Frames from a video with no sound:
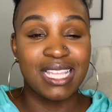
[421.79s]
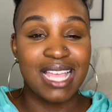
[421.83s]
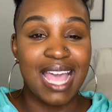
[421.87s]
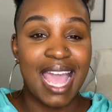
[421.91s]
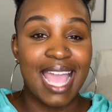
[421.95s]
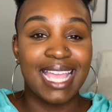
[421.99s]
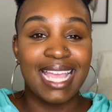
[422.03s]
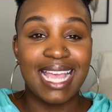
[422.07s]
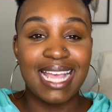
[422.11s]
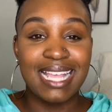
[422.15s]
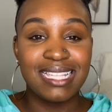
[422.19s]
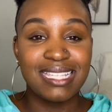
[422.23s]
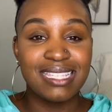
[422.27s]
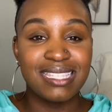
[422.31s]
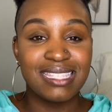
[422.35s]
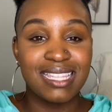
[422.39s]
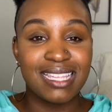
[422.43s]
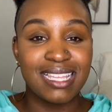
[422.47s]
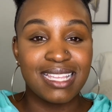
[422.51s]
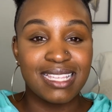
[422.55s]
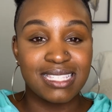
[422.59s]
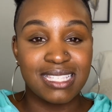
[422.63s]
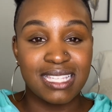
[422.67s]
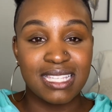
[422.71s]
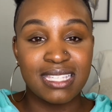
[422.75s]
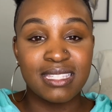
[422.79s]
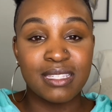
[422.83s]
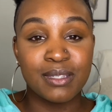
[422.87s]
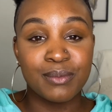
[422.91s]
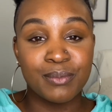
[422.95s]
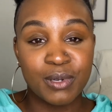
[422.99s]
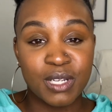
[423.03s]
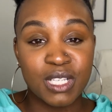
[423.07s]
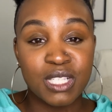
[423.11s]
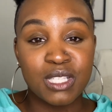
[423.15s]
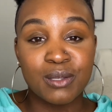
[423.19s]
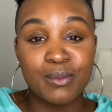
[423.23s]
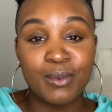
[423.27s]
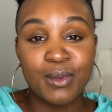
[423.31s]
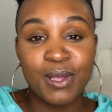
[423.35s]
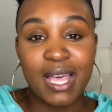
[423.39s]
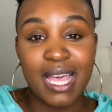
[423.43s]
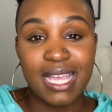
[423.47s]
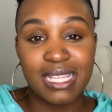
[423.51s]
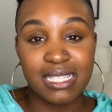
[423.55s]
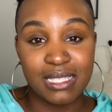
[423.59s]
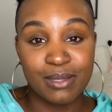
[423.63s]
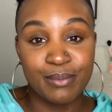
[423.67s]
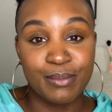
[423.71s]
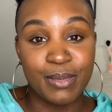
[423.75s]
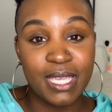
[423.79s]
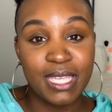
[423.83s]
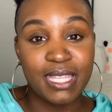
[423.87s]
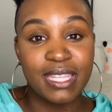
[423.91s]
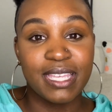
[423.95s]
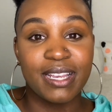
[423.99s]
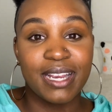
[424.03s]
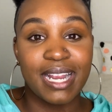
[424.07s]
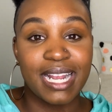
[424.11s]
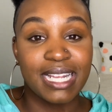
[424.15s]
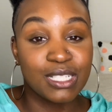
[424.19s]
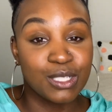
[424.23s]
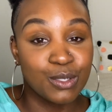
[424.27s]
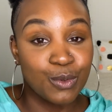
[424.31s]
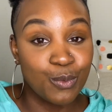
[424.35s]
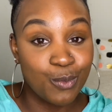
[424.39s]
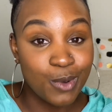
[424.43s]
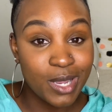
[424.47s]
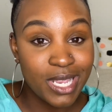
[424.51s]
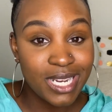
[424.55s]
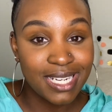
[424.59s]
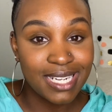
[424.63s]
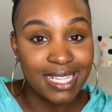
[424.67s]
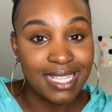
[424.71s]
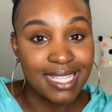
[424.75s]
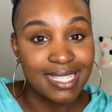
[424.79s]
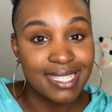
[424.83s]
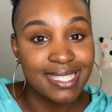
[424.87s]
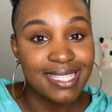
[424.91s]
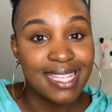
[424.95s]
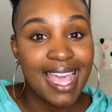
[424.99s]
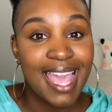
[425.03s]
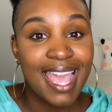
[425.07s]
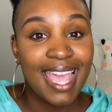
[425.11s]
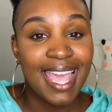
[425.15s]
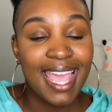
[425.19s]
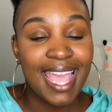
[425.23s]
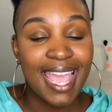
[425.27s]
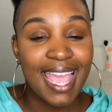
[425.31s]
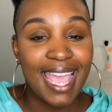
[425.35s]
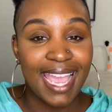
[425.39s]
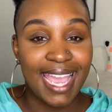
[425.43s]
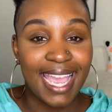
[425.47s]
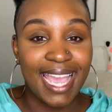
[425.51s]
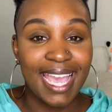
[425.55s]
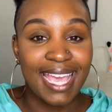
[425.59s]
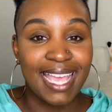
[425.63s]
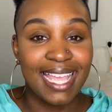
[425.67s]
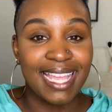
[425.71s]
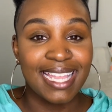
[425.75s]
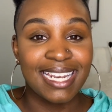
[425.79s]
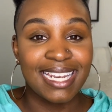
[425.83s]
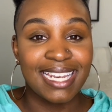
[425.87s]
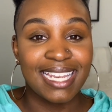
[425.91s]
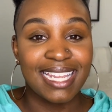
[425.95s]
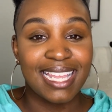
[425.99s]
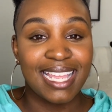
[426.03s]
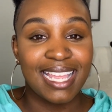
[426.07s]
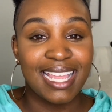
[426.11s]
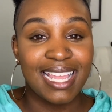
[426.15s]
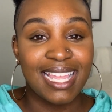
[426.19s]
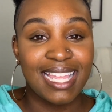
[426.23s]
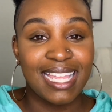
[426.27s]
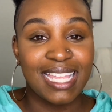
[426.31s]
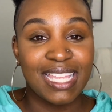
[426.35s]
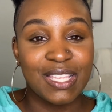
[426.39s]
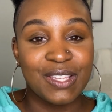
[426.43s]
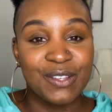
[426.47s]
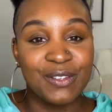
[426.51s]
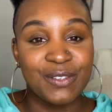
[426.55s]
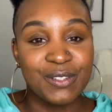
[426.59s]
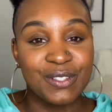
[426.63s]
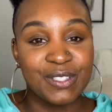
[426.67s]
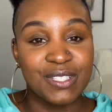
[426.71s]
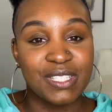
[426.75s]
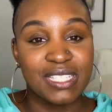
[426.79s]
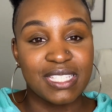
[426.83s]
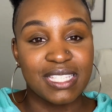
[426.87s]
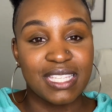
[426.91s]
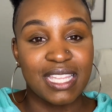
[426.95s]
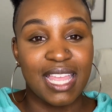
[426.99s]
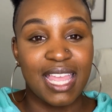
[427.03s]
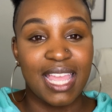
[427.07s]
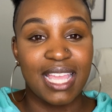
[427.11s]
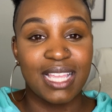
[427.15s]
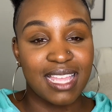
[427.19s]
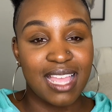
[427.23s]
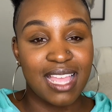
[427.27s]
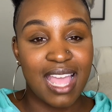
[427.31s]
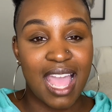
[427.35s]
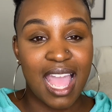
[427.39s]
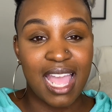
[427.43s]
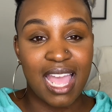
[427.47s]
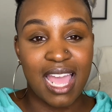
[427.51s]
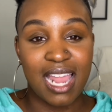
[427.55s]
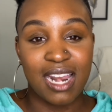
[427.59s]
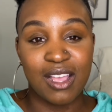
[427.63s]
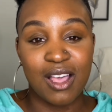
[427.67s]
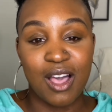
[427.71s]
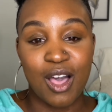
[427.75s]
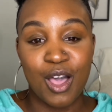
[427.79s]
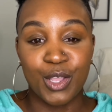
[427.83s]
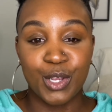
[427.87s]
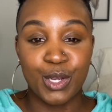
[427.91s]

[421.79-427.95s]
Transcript: I guess the assistant principal had to be there as a witness and he was just like, I gotta call your